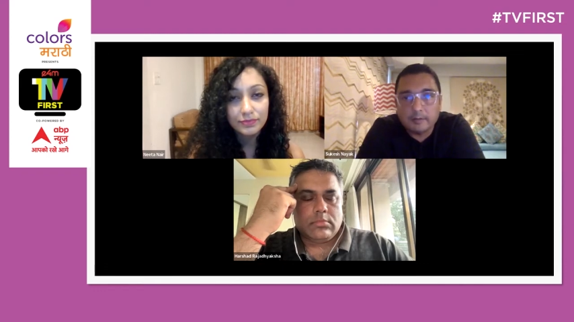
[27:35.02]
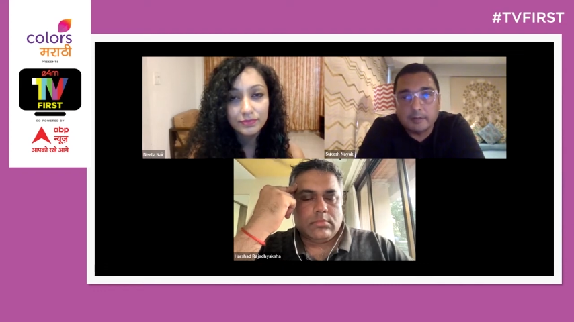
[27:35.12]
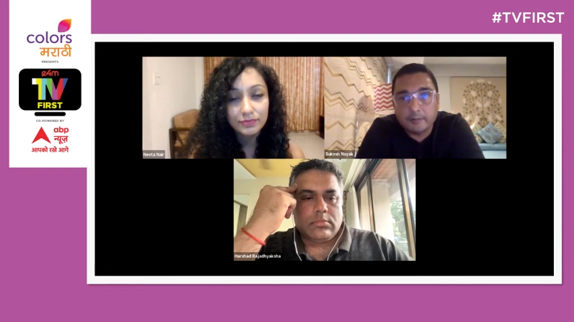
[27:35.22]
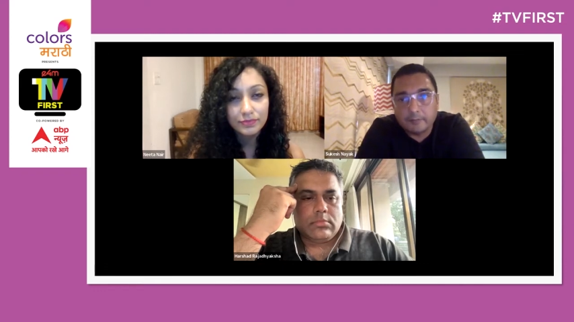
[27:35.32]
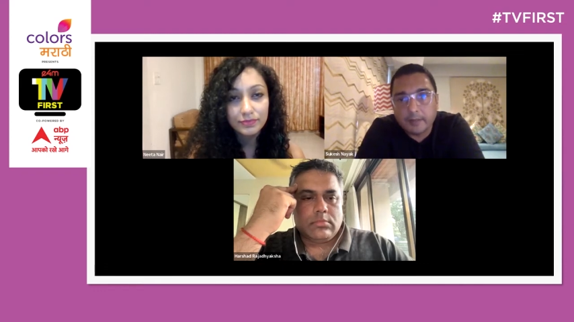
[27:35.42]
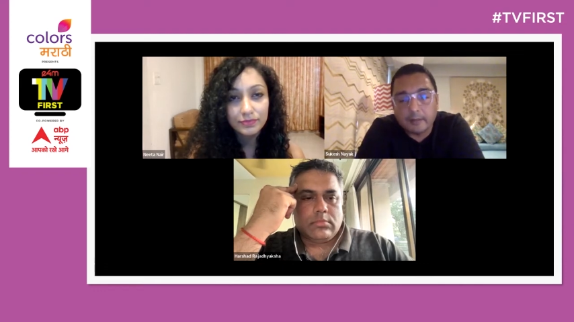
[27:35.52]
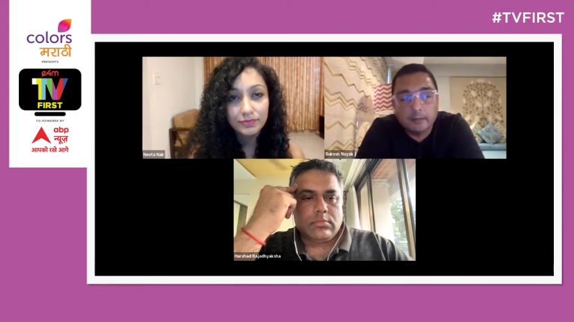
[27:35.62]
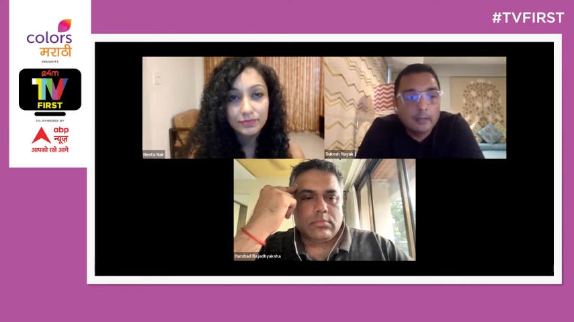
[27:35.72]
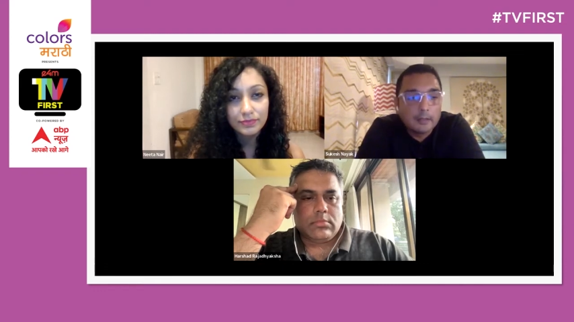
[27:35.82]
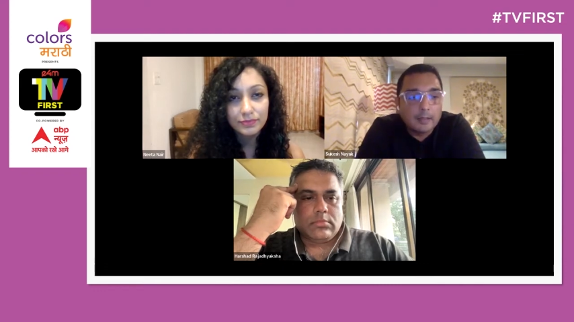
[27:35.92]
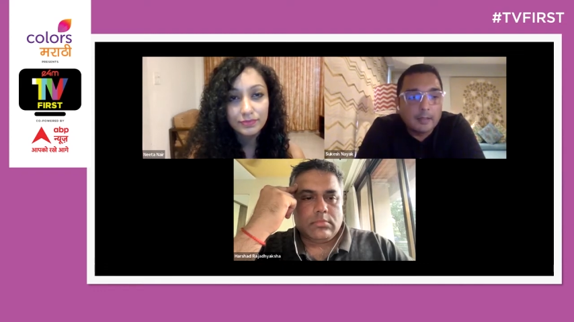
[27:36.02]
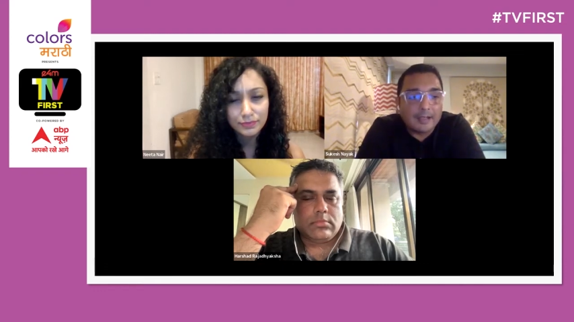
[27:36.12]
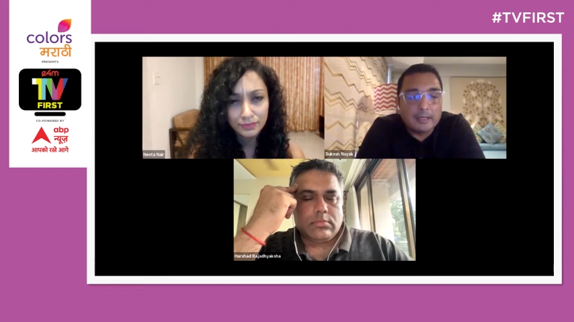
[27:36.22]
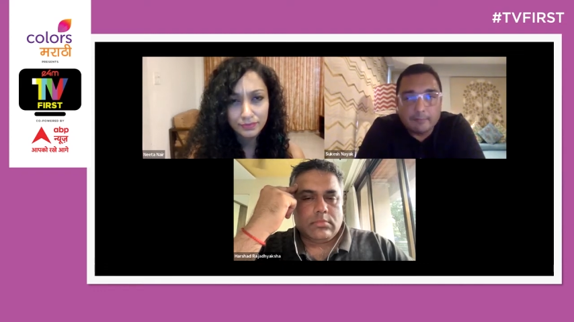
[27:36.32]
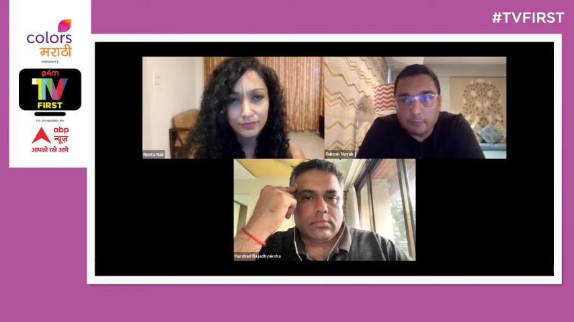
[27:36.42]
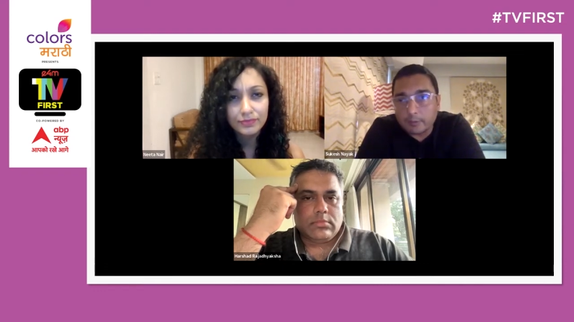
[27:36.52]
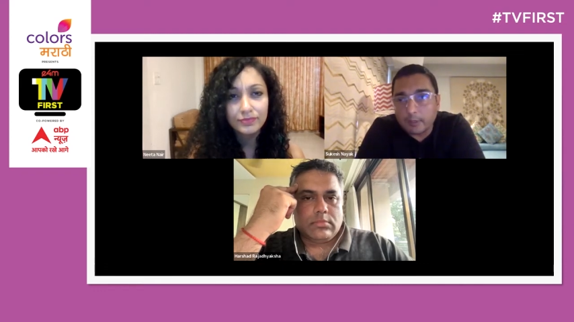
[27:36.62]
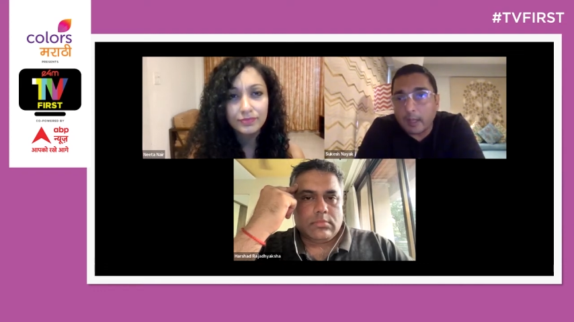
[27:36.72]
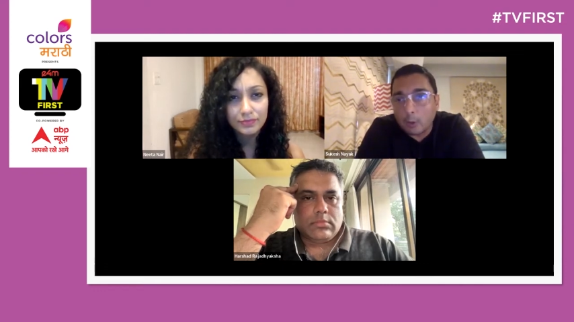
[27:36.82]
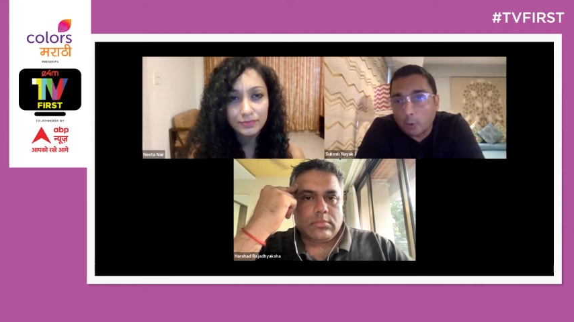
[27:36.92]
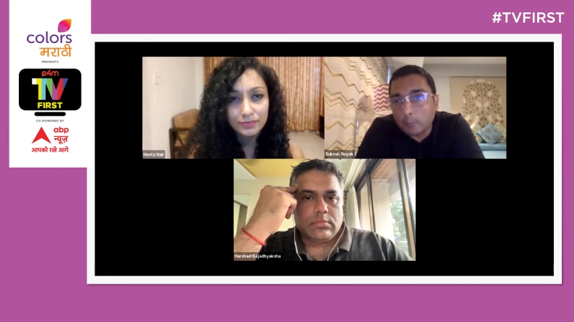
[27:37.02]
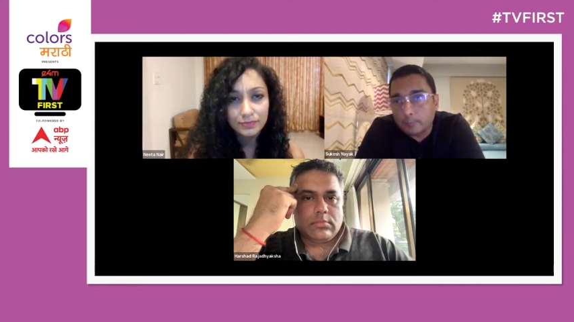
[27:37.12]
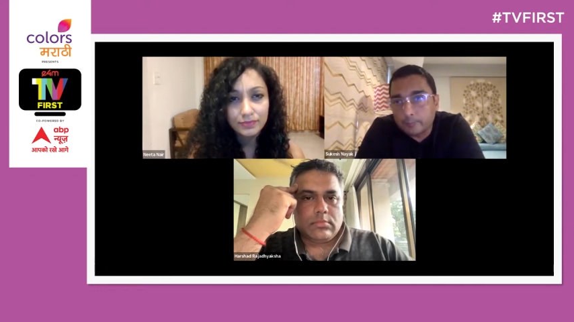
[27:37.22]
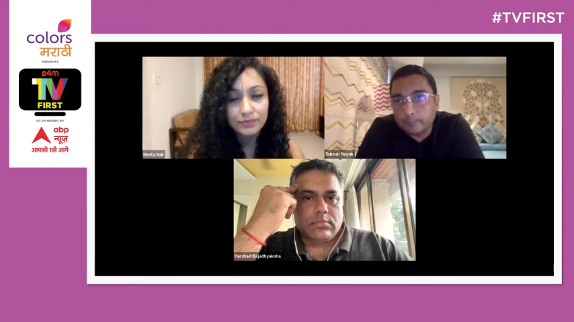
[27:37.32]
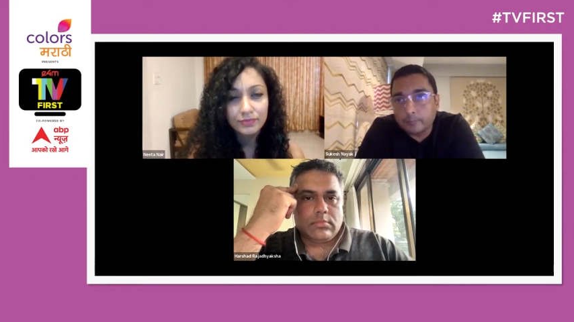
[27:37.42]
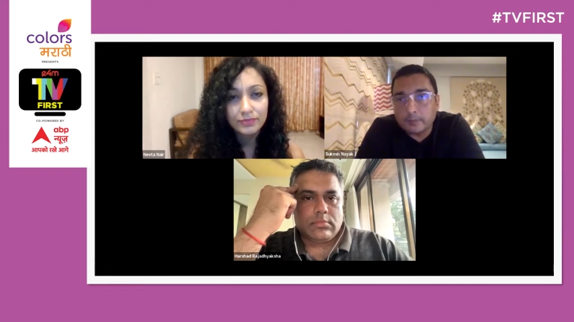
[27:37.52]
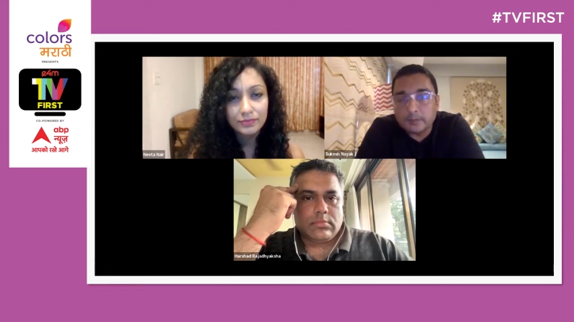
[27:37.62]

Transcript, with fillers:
Speaker 1: how do they think of that? And even today, I hope